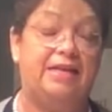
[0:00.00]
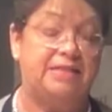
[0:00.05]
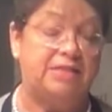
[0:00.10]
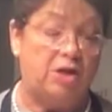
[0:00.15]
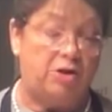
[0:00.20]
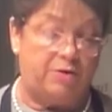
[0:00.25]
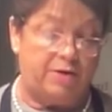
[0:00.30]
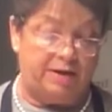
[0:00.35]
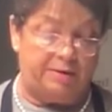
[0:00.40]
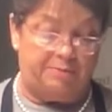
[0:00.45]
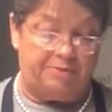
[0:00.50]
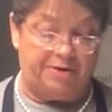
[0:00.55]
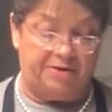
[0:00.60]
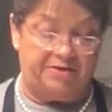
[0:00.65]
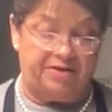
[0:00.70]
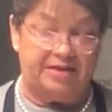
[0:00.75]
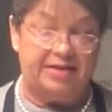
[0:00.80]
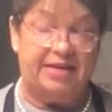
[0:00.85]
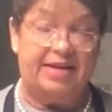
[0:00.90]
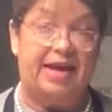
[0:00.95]
It's already
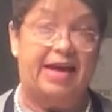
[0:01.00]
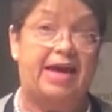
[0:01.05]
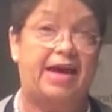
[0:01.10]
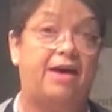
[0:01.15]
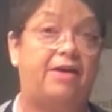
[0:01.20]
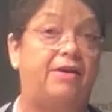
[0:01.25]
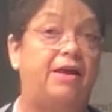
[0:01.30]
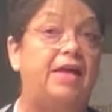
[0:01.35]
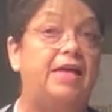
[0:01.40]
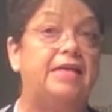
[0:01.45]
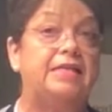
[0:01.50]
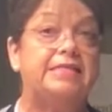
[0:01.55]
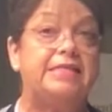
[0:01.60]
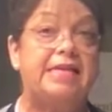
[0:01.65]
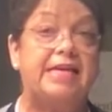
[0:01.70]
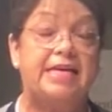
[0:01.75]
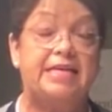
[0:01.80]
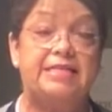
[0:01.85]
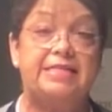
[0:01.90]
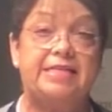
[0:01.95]
broken down. It's
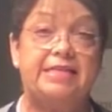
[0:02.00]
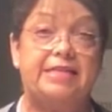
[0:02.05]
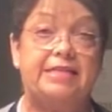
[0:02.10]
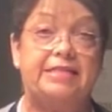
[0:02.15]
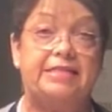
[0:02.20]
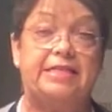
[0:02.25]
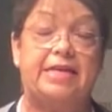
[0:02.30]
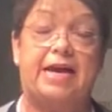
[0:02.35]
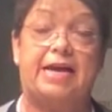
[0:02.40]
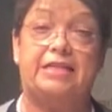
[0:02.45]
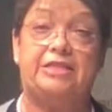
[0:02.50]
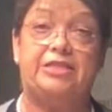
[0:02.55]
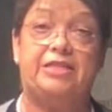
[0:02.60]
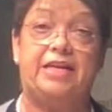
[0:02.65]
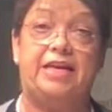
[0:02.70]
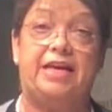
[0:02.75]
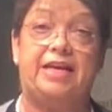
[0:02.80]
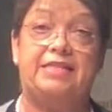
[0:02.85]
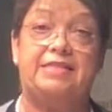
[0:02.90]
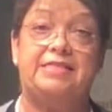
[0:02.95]
easy to
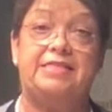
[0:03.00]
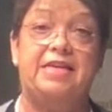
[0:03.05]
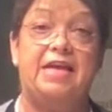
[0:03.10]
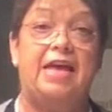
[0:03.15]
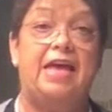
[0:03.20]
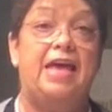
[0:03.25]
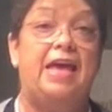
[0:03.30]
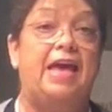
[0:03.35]
digest.